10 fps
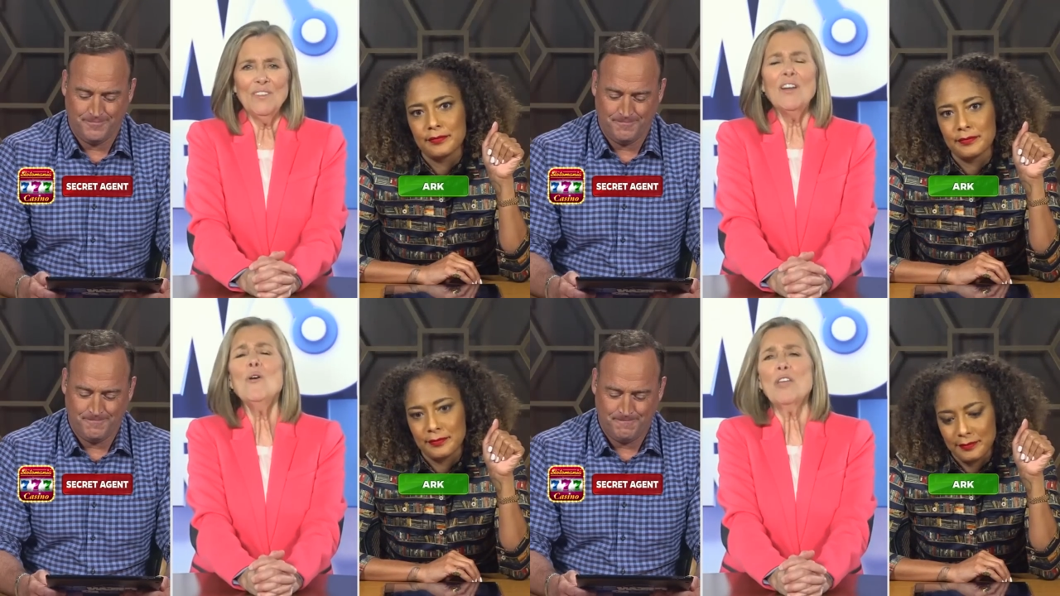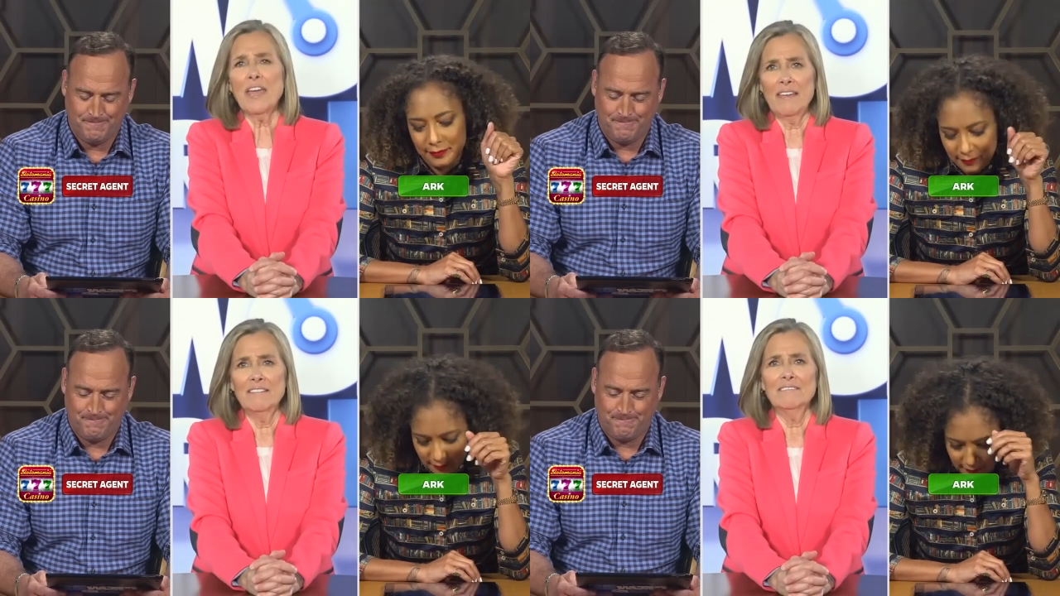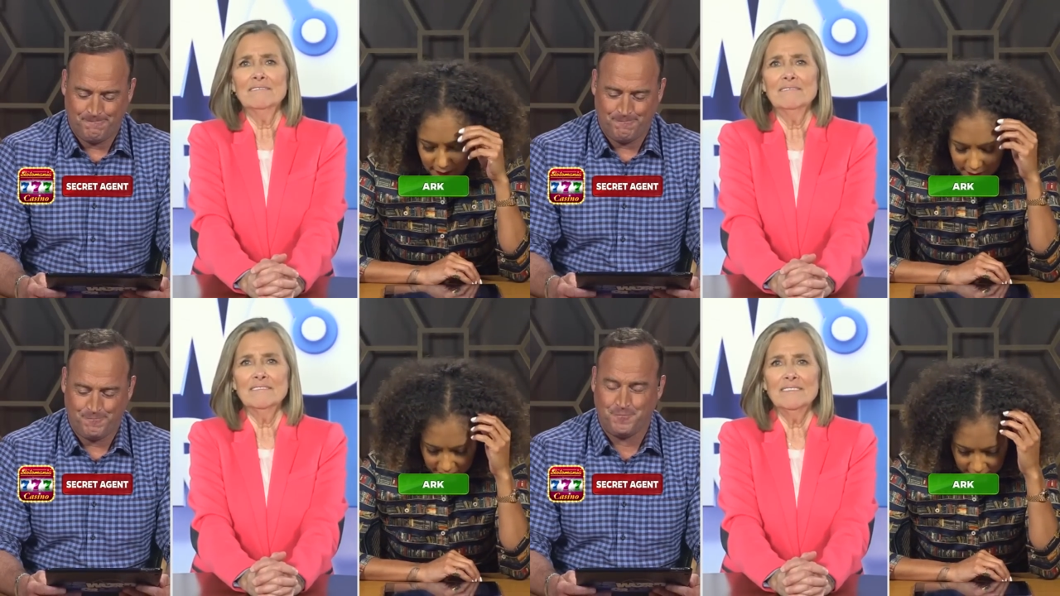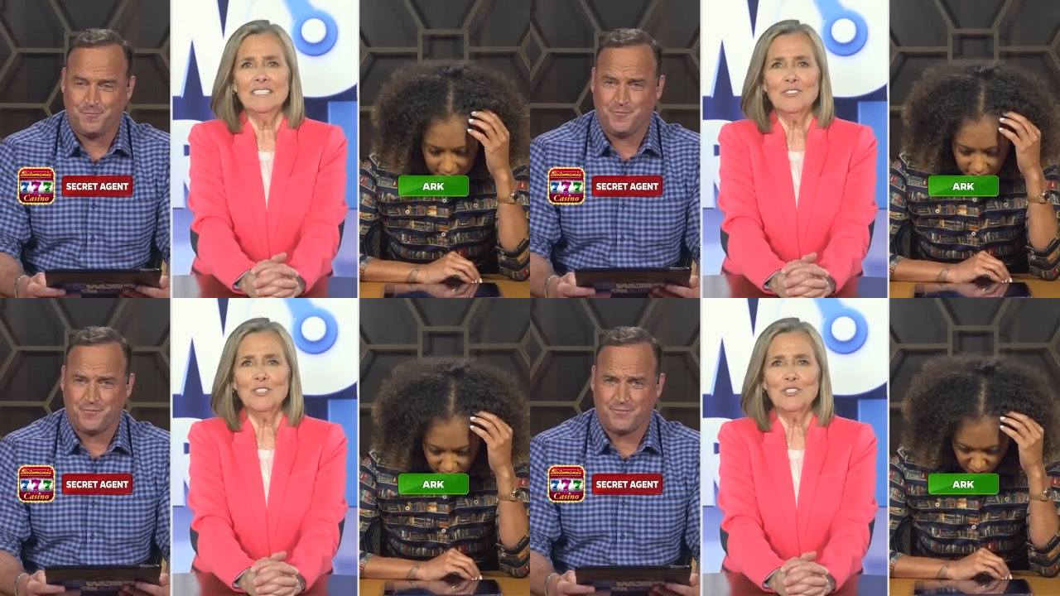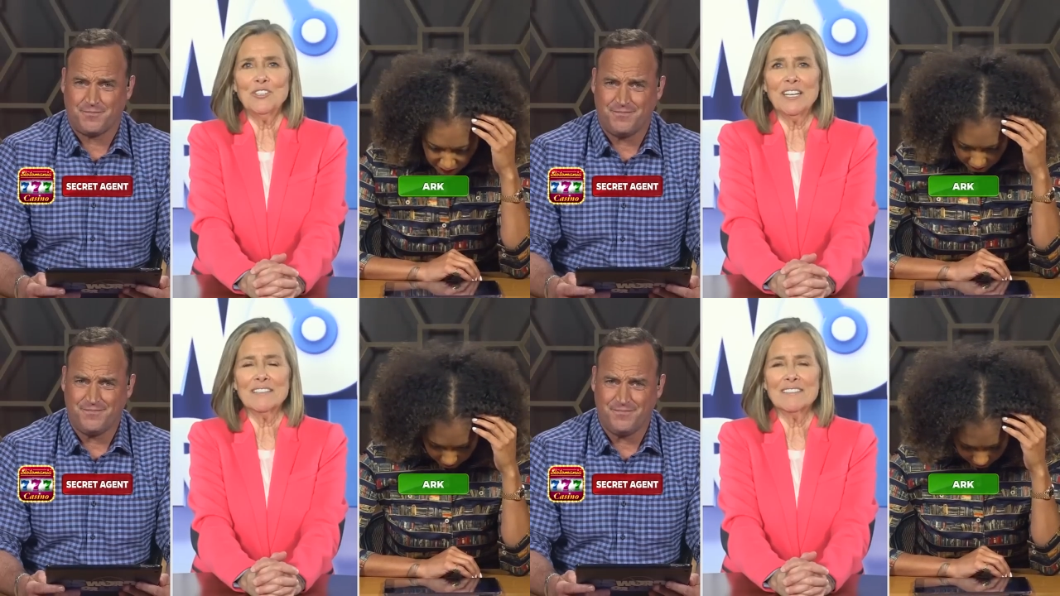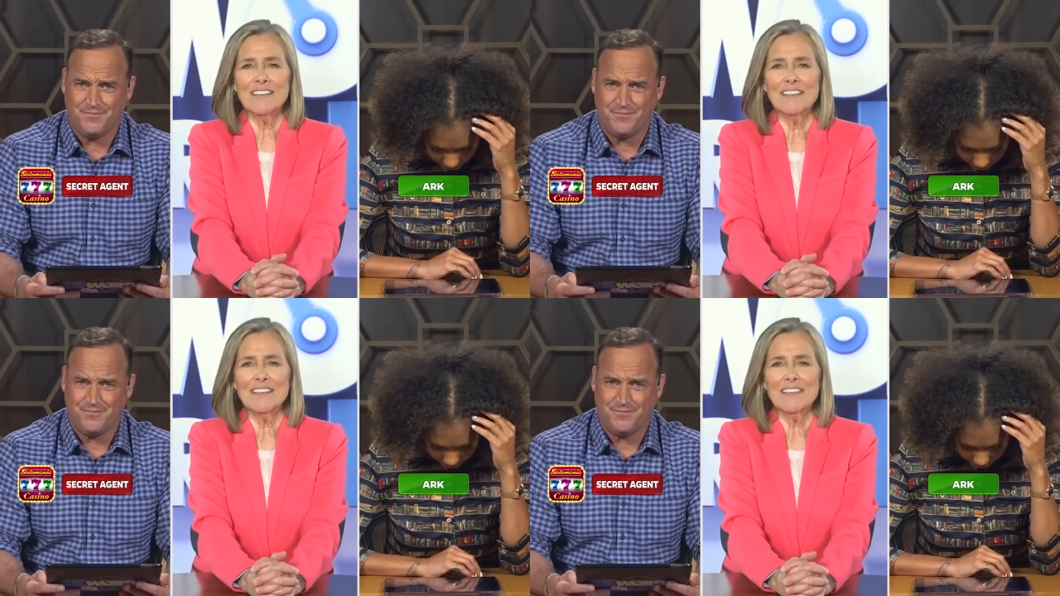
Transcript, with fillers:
Speaker 1: Okay. Let's look at your next